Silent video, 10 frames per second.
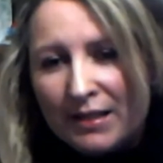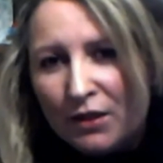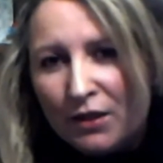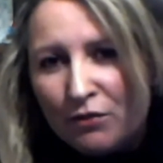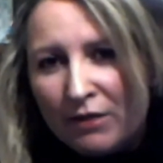
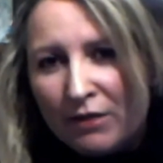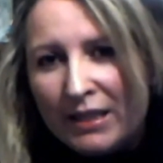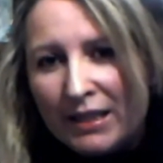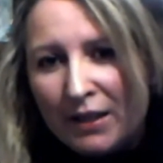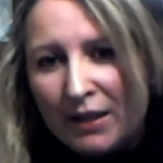I
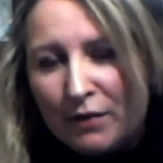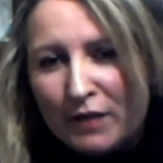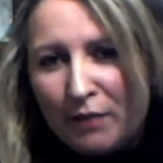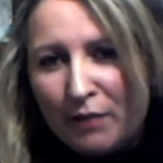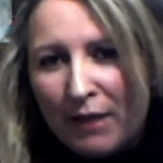continued
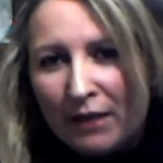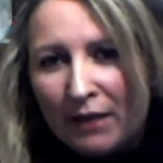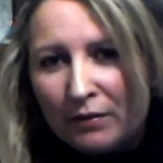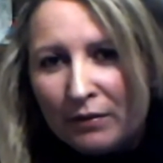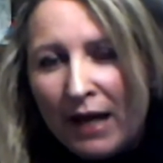reading those
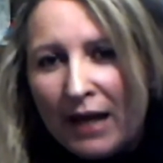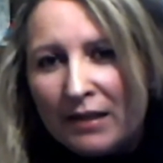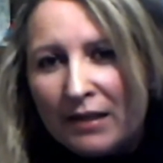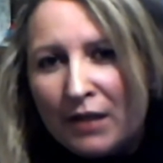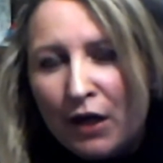
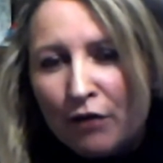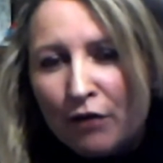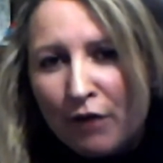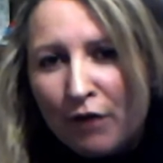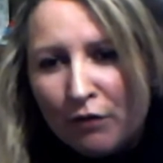emails
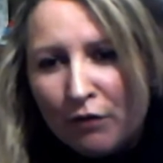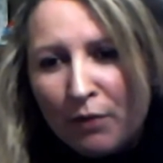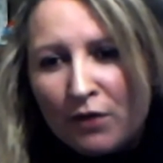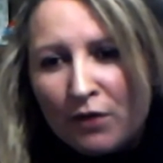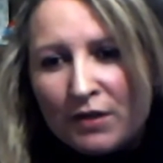and
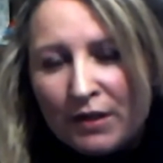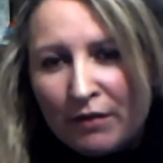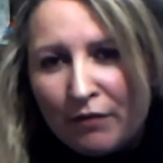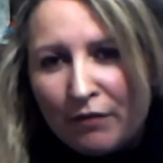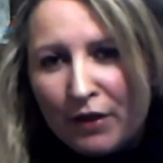felt very
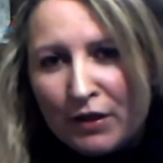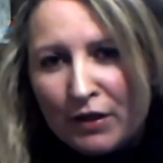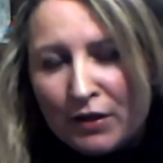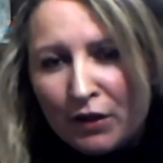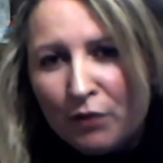
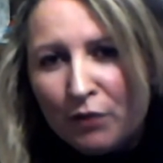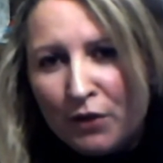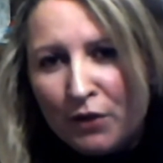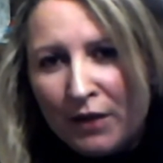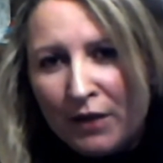positive
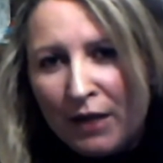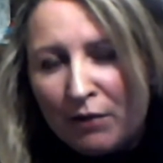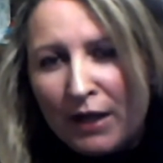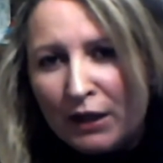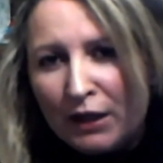that come the
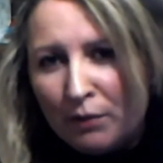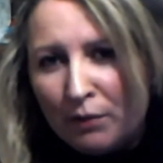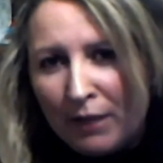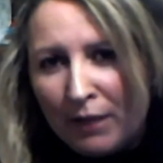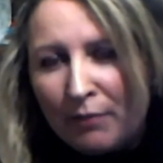new year,
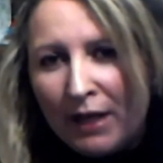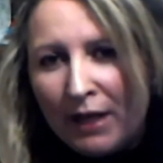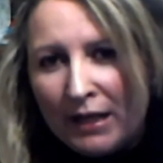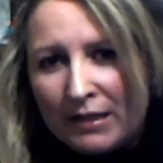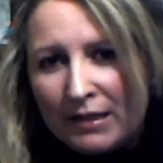with an action
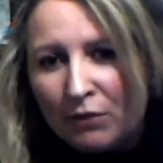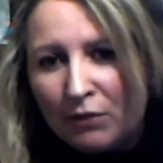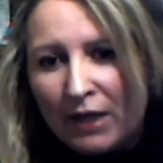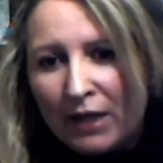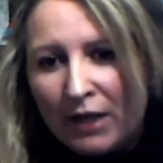plan in
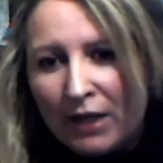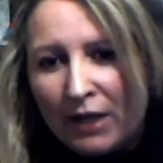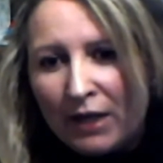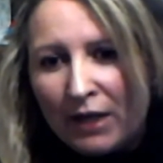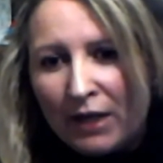place, I
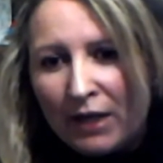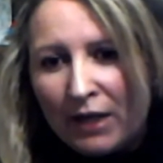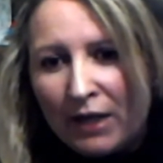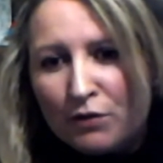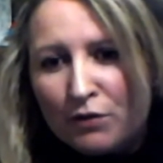would have
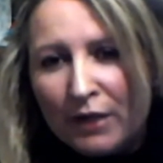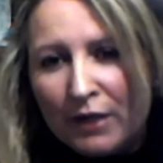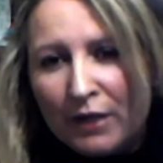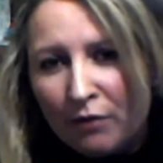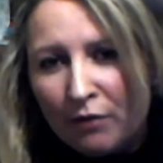something
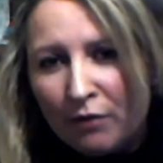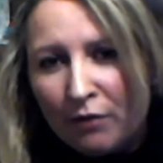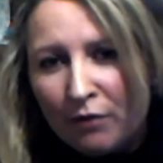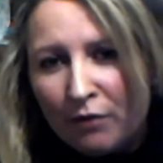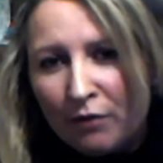to
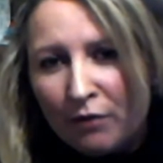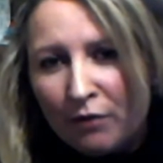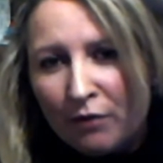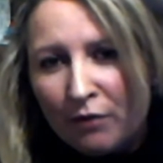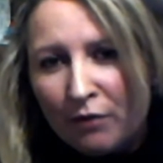offer
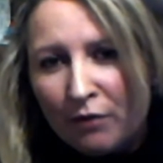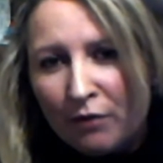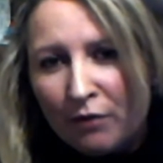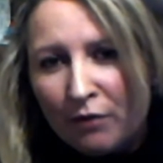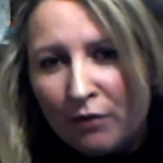my
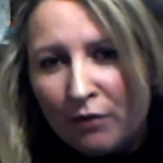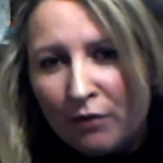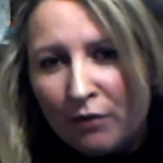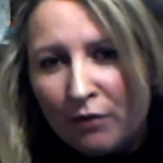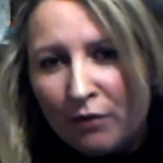
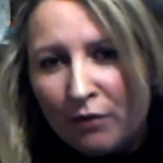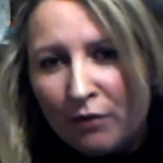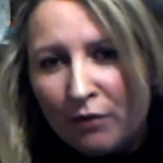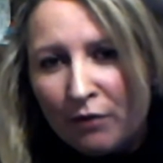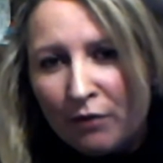team and
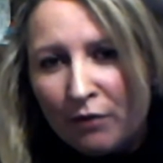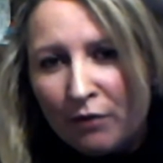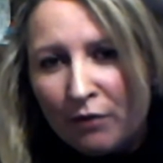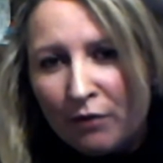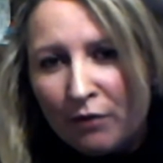people
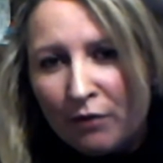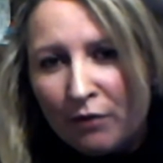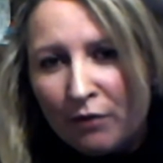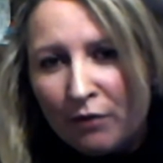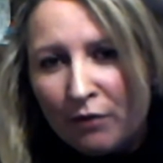out there,
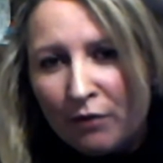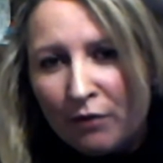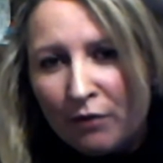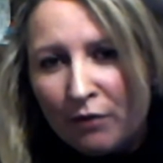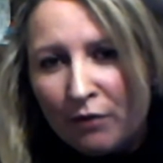a
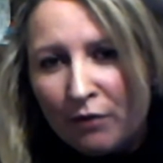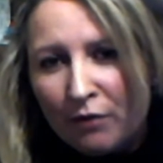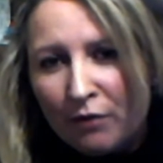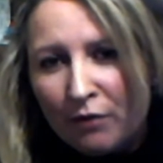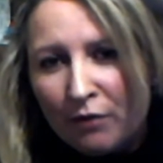
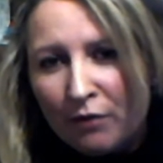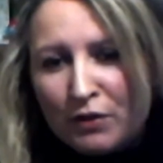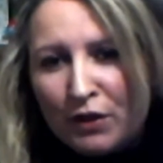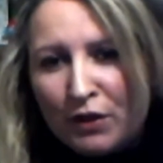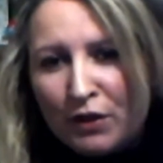business that would
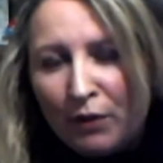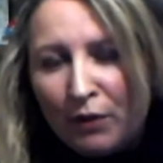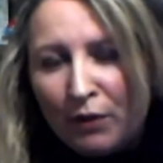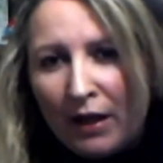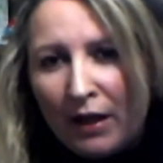be able
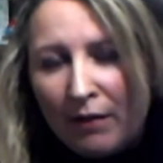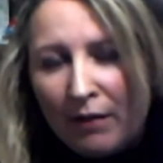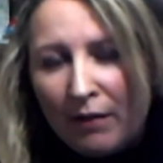to